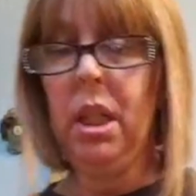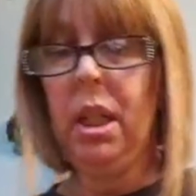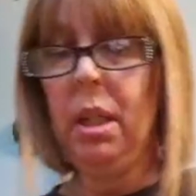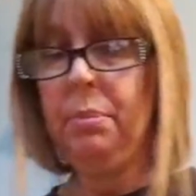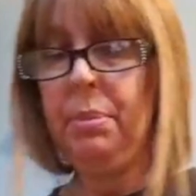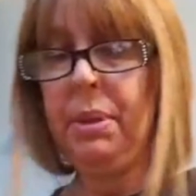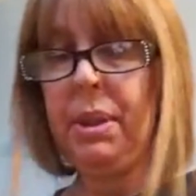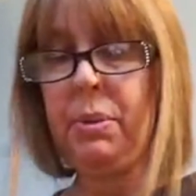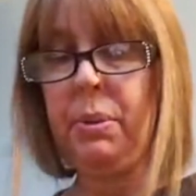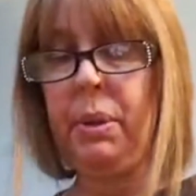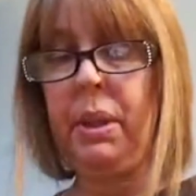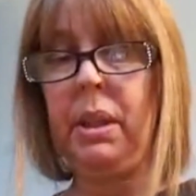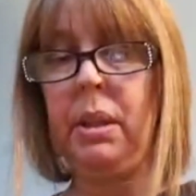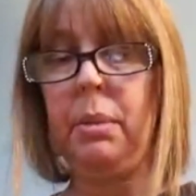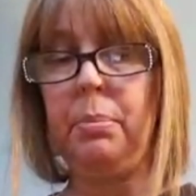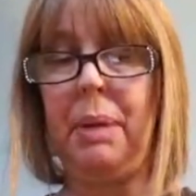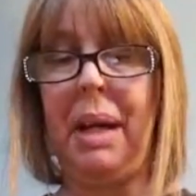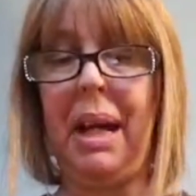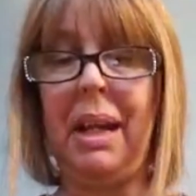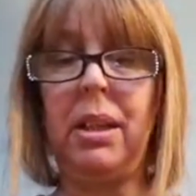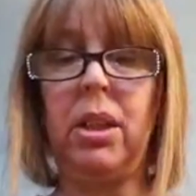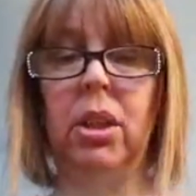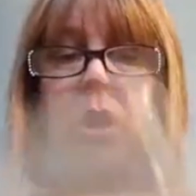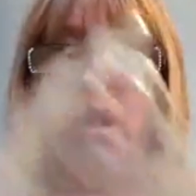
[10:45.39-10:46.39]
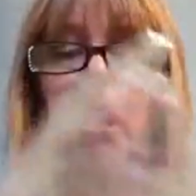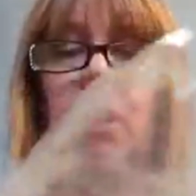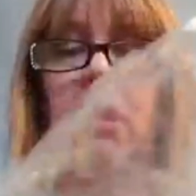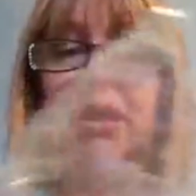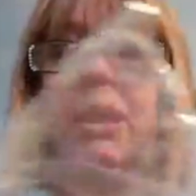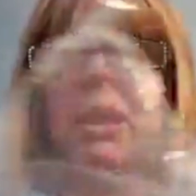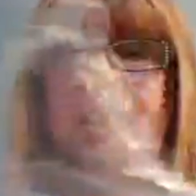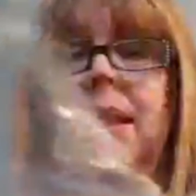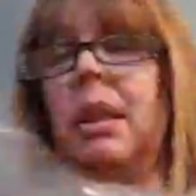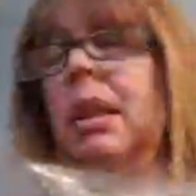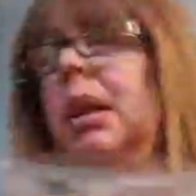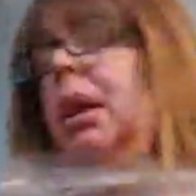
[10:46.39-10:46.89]
Between the backyard
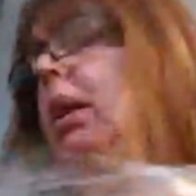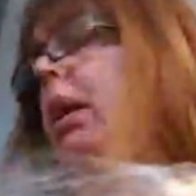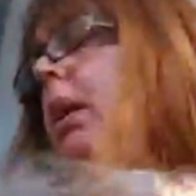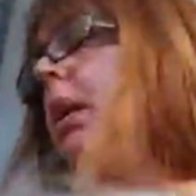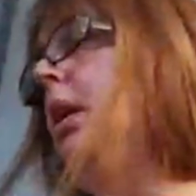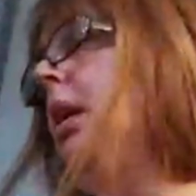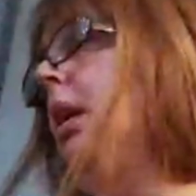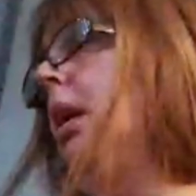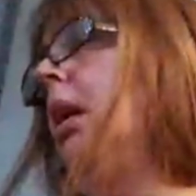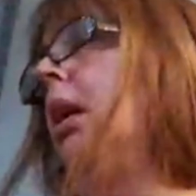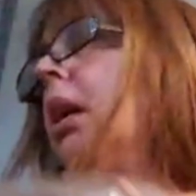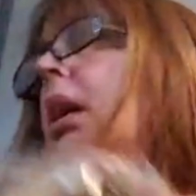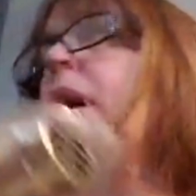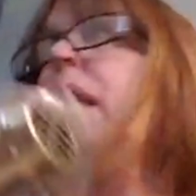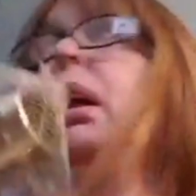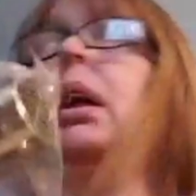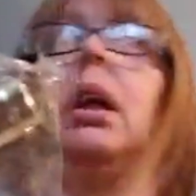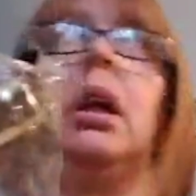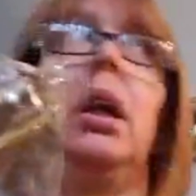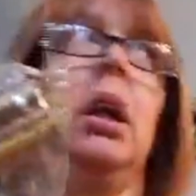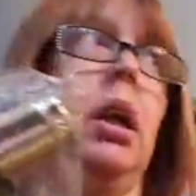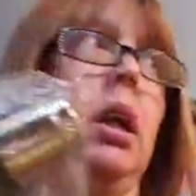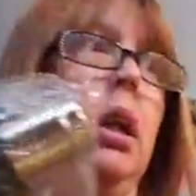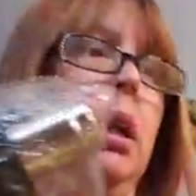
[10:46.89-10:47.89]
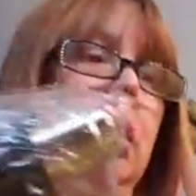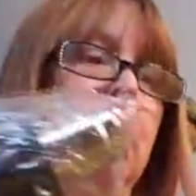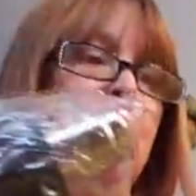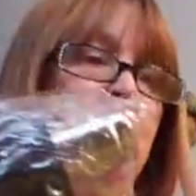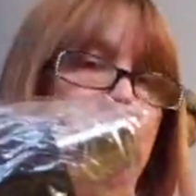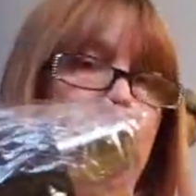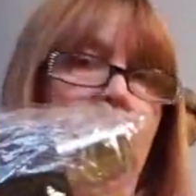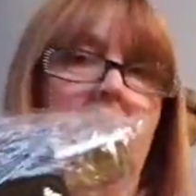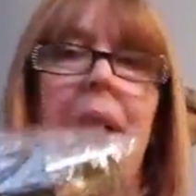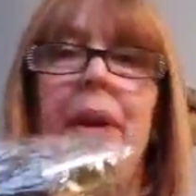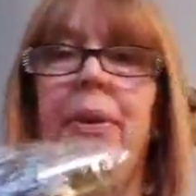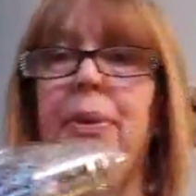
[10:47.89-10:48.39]
still,
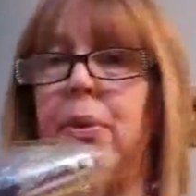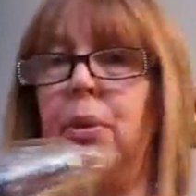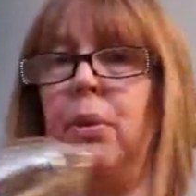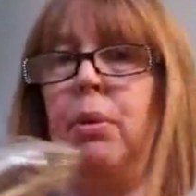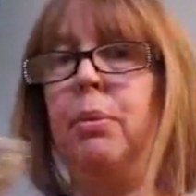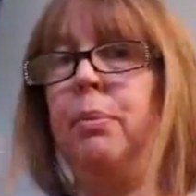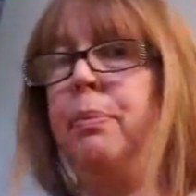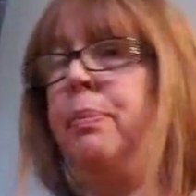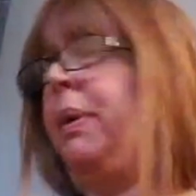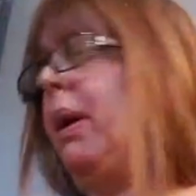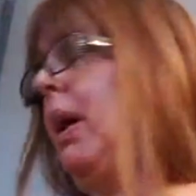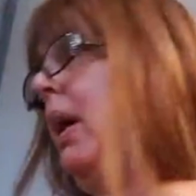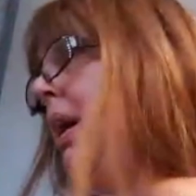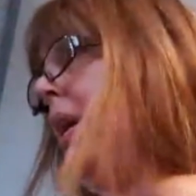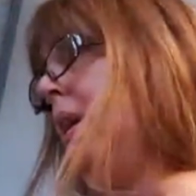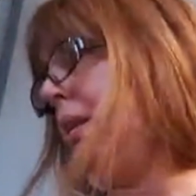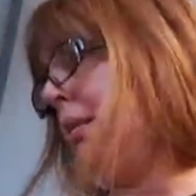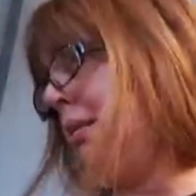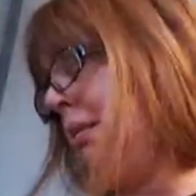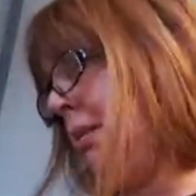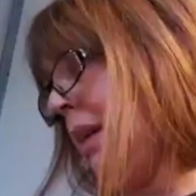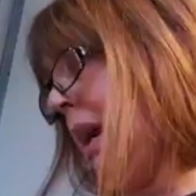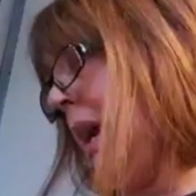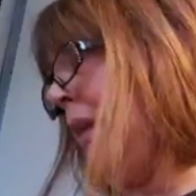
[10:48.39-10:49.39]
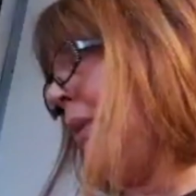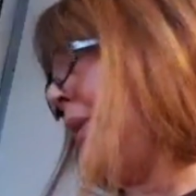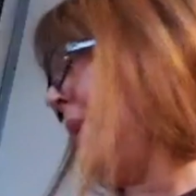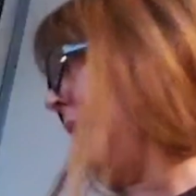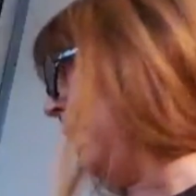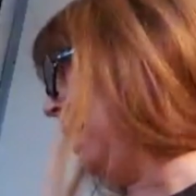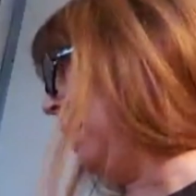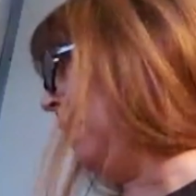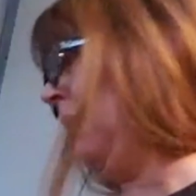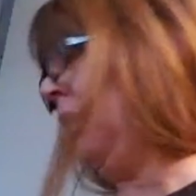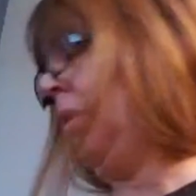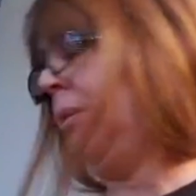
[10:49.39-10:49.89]
bathrooms, and out
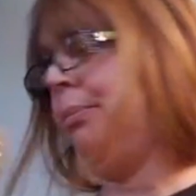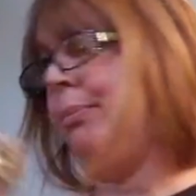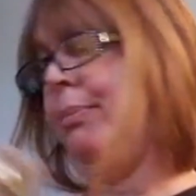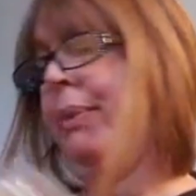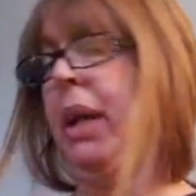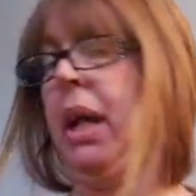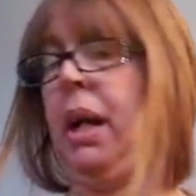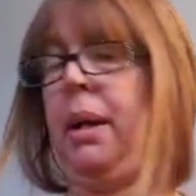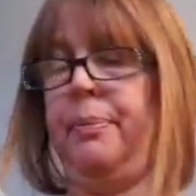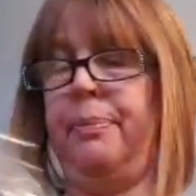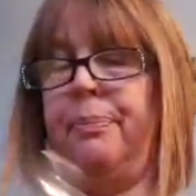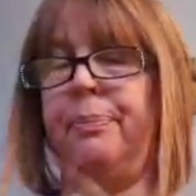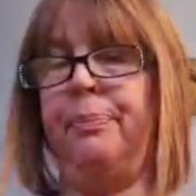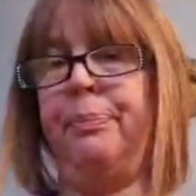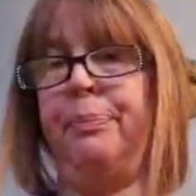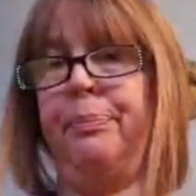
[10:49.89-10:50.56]
here, yeah.